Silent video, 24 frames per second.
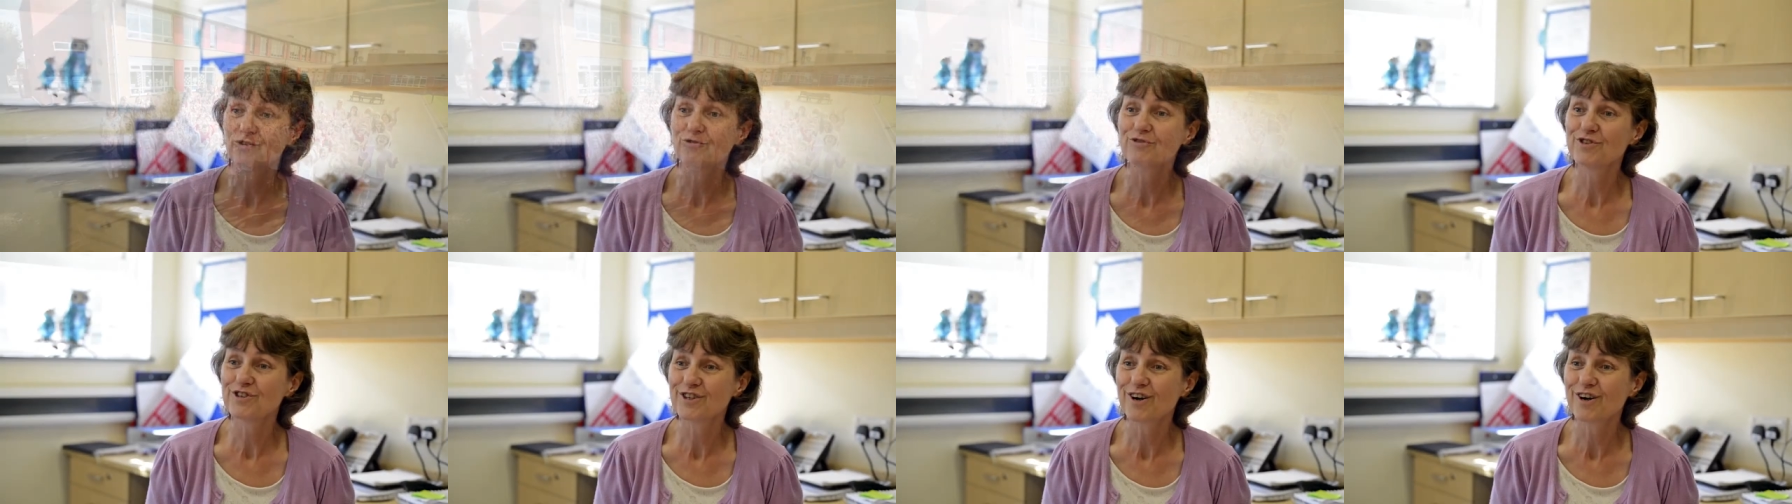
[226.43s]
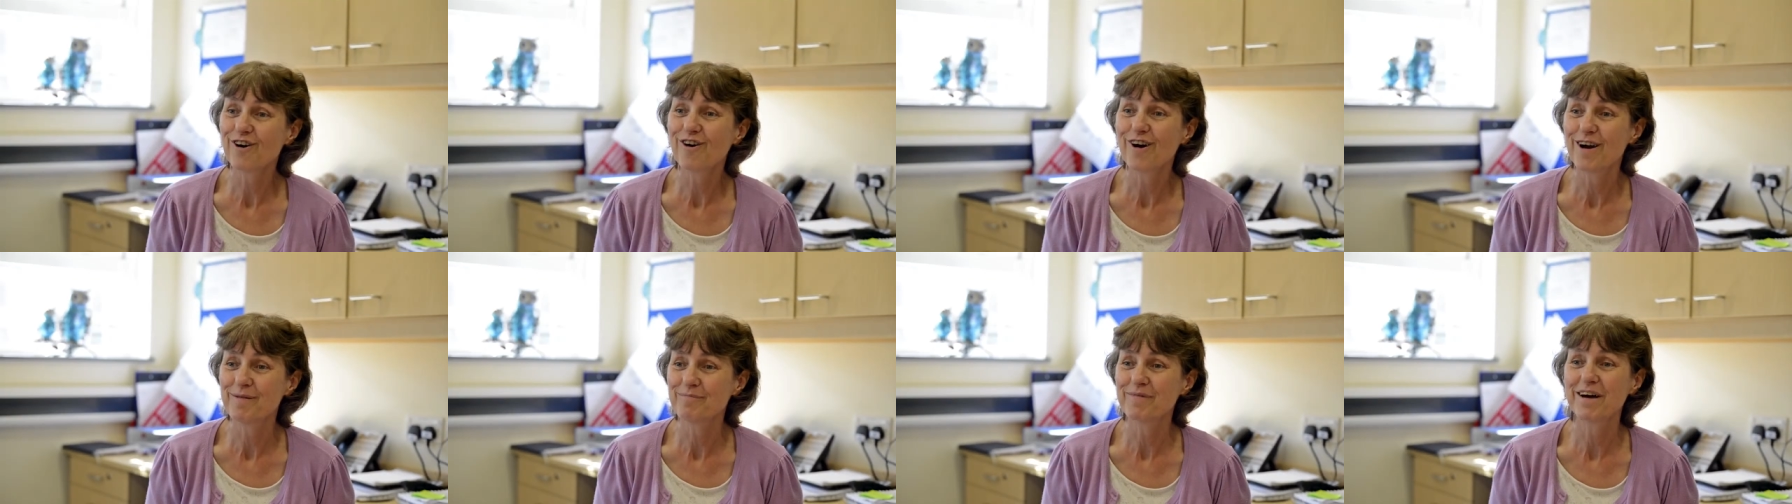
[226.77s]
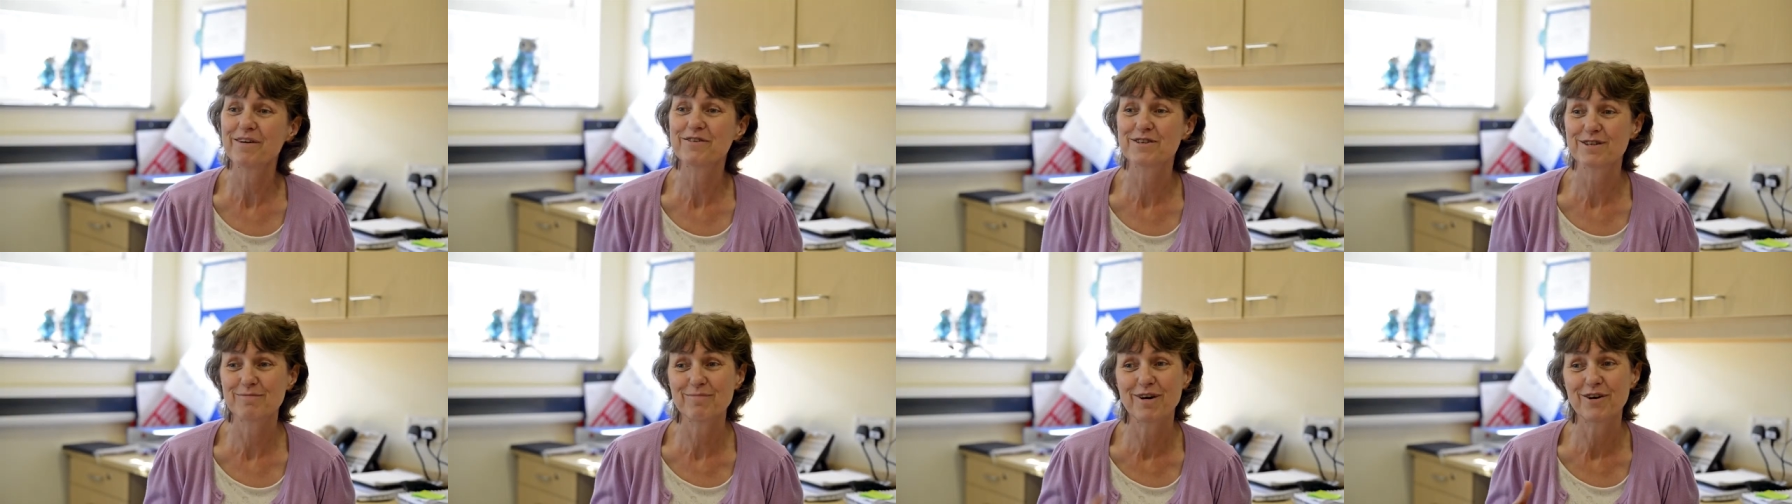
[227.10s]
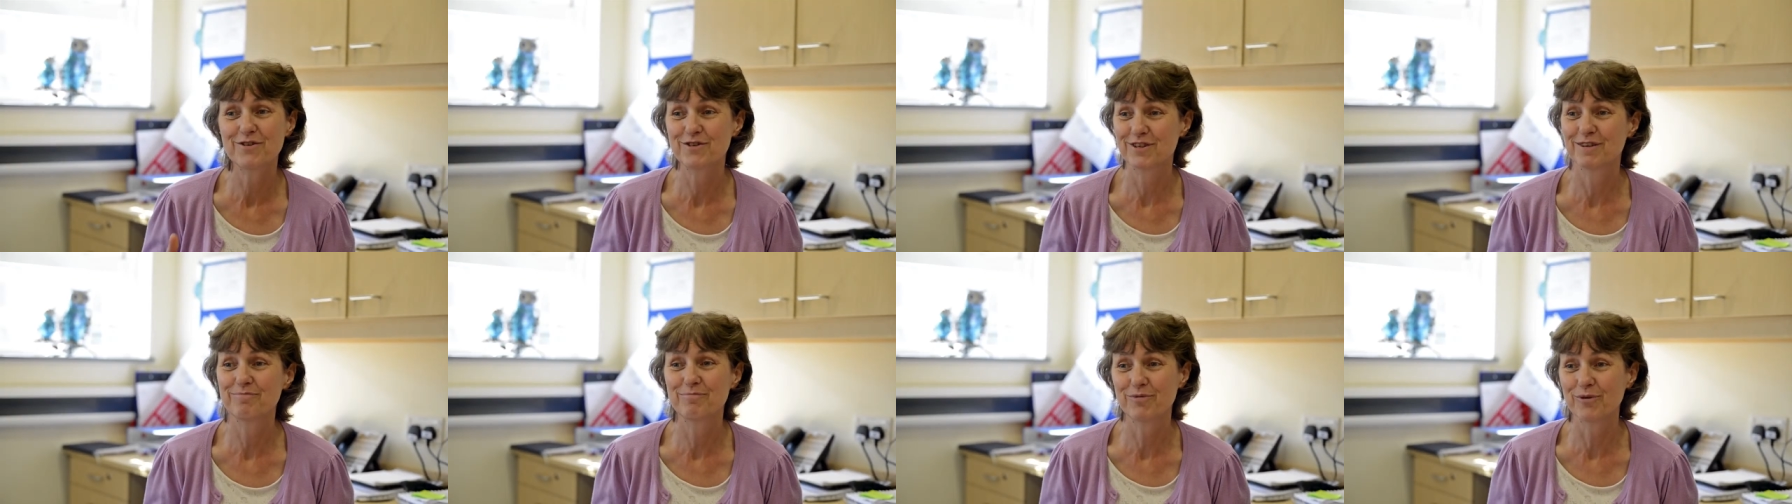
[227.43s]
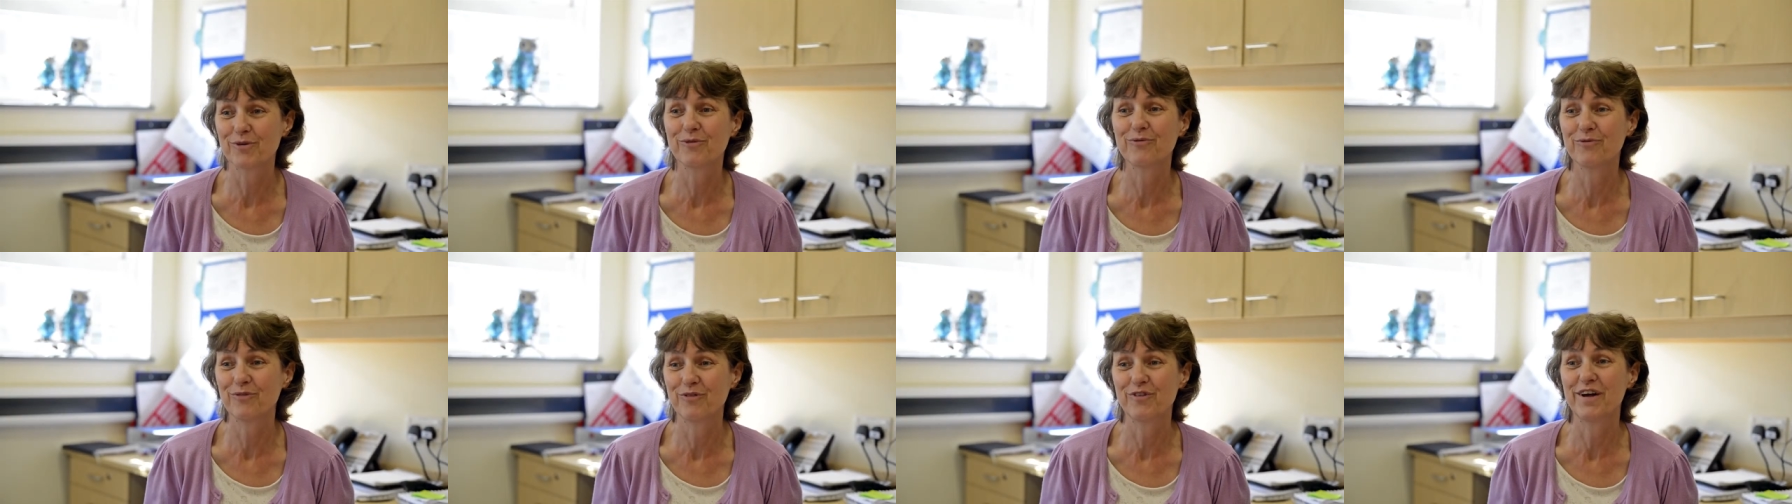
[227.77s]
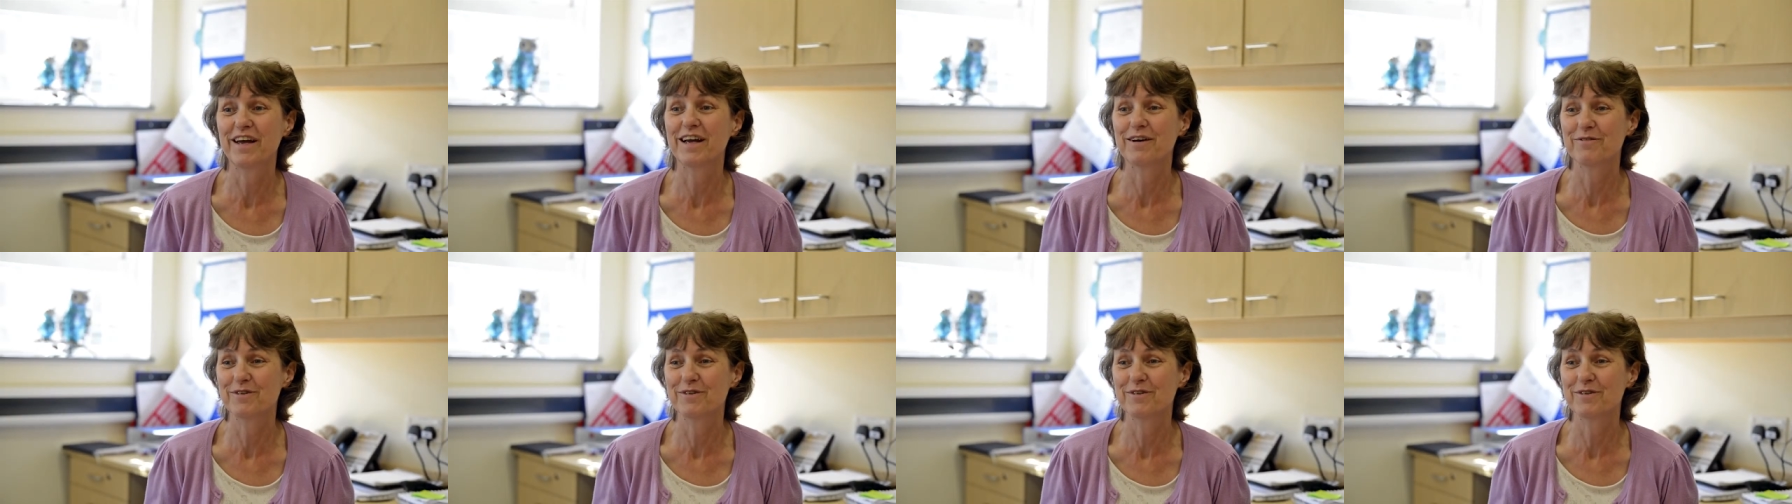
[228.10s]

on time, that was the most important thing.